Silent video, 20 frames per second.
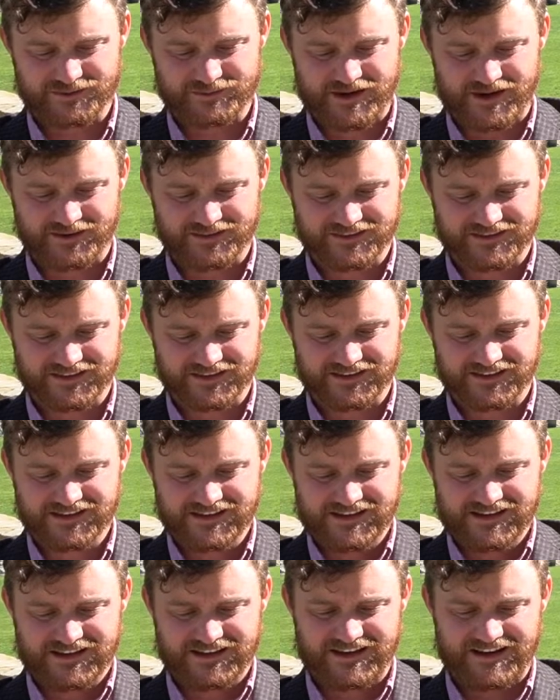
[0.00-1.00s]
about the
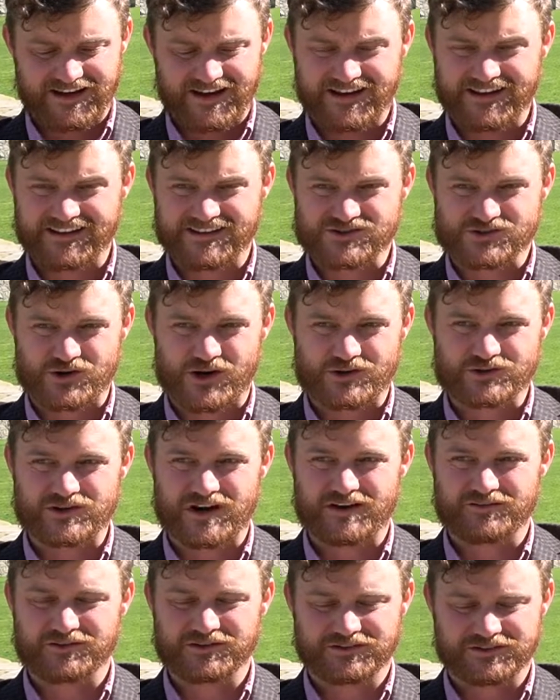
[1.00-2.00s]
Canadian truck
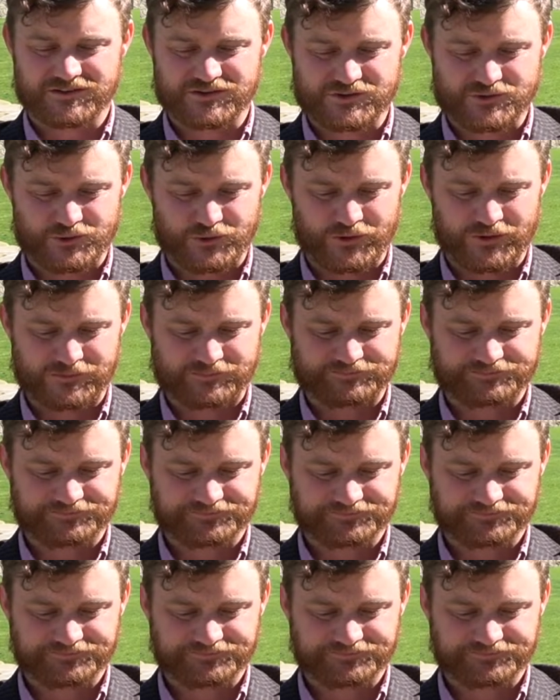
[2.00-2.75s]
drivers in Detroit,